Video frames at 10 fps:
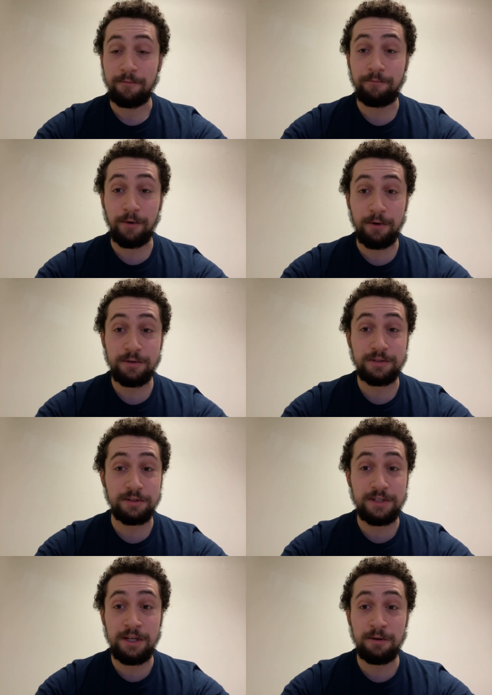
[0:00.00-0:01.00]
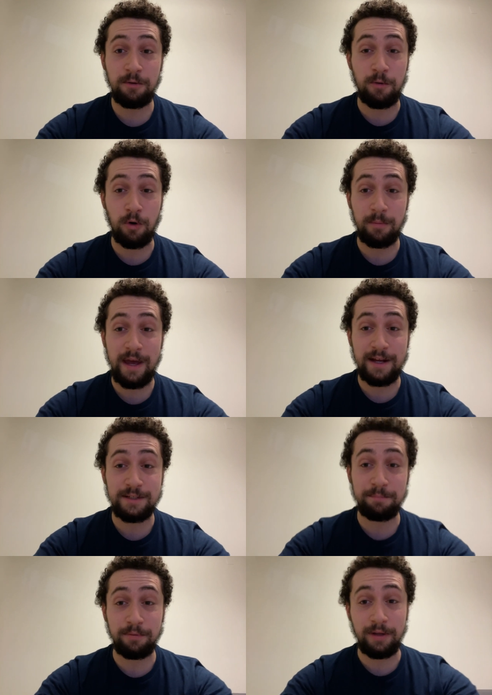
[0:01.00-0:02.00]
First Latino quarterback
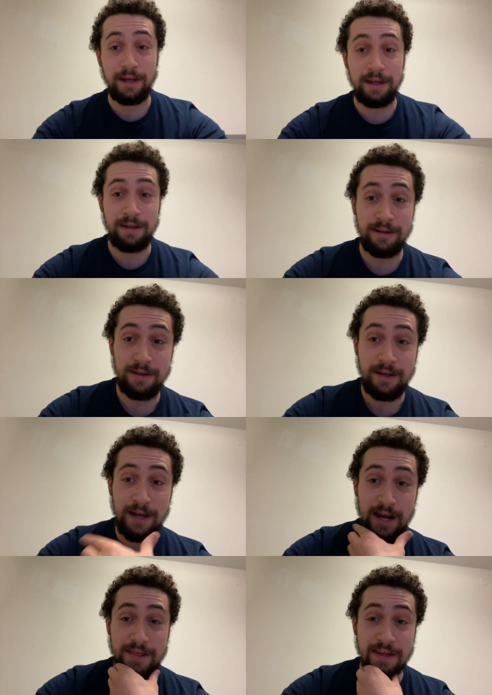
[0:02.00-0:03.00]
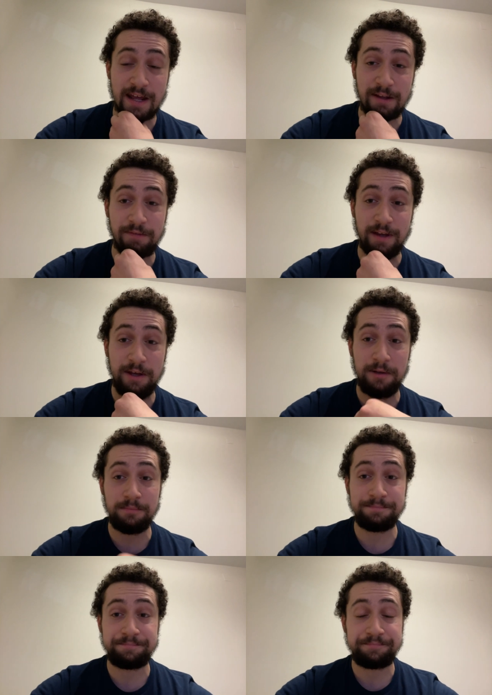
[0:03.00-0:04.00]
to play in the
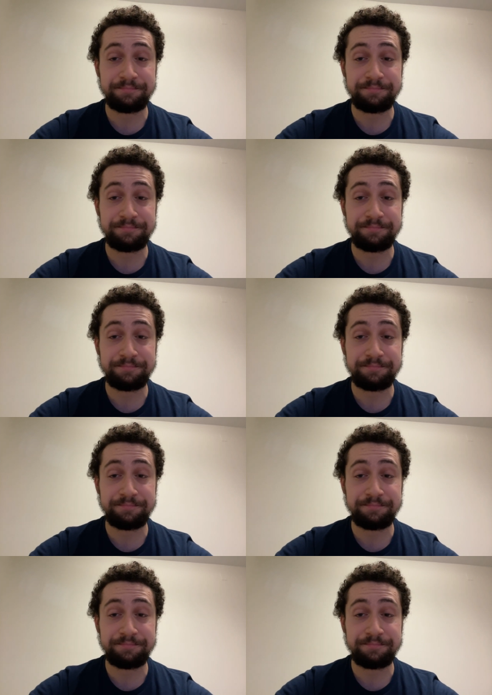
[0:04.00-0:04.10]
NFL.